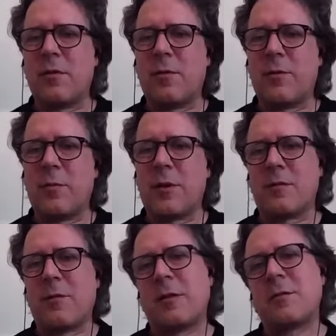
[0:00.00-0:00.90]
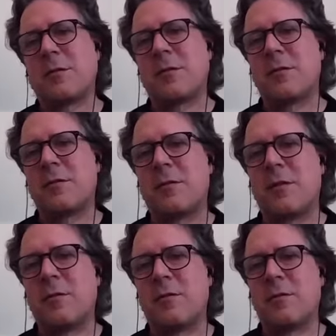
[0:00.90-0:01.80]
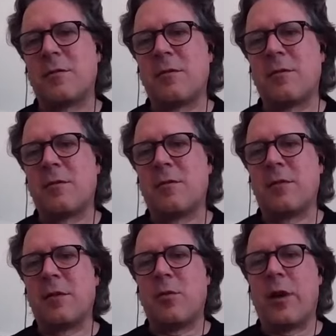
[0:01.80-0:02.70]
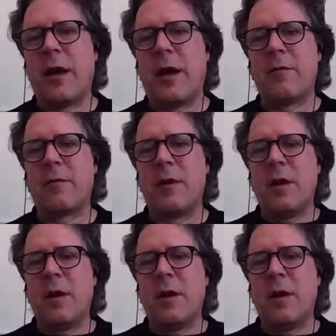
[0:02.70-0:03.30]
of the big advantages that you that you have.